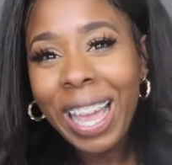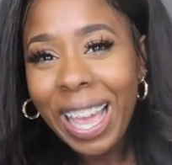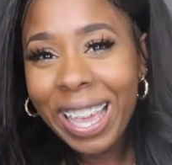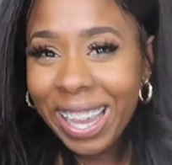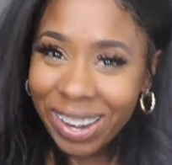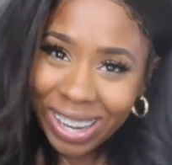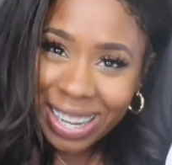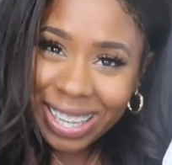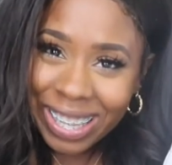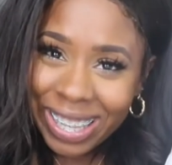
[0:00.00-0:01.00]
Here it
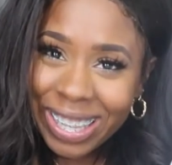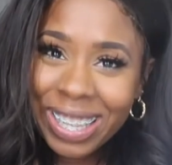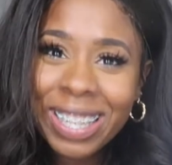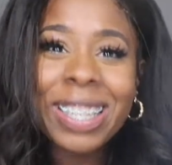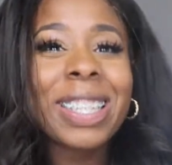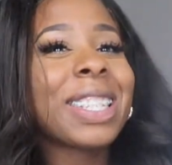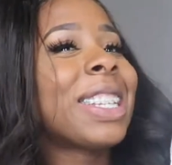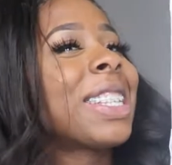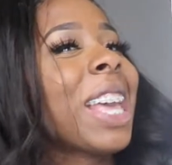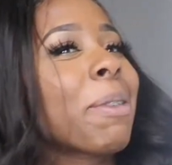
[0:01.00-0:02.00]
is.
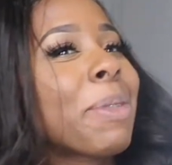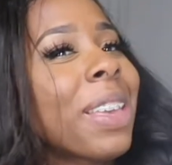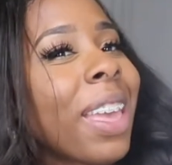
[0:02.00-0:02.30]
She's Happy